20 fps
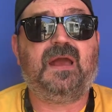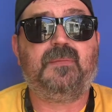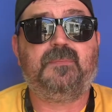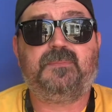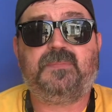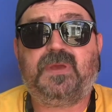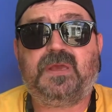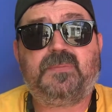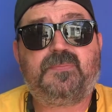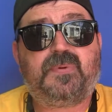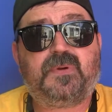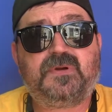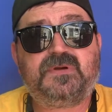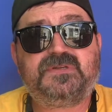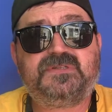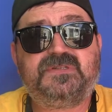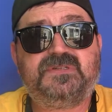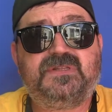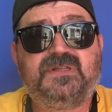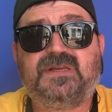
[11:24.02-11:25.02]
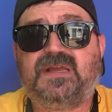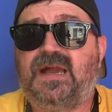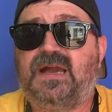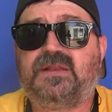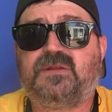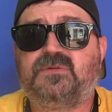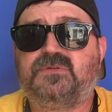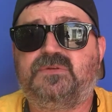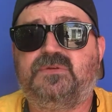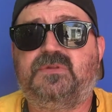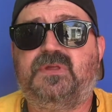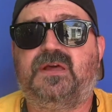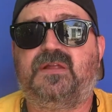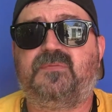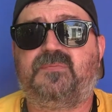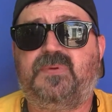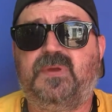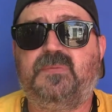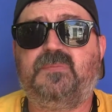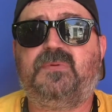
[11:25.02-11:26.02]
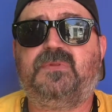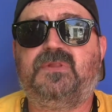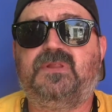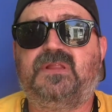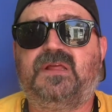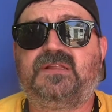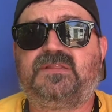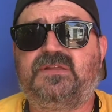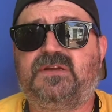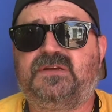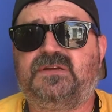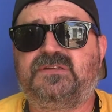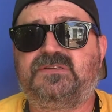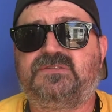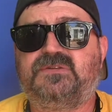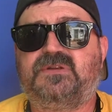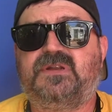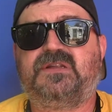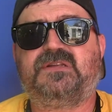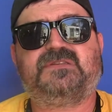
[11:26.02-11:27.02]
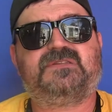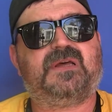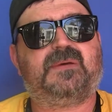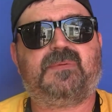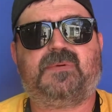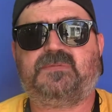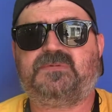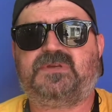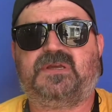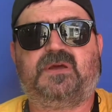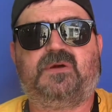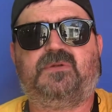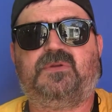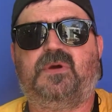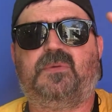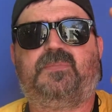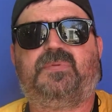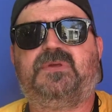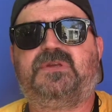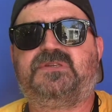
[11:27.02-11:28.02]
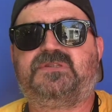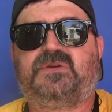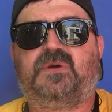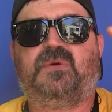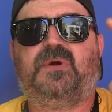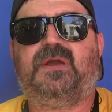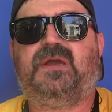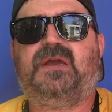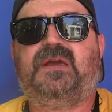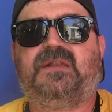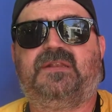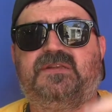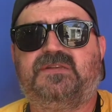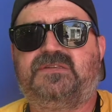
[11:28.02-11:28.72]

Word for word: me personally, I don't do that. If people look like they're going to slow down and stop, I'm saying, oh no, please go ahead.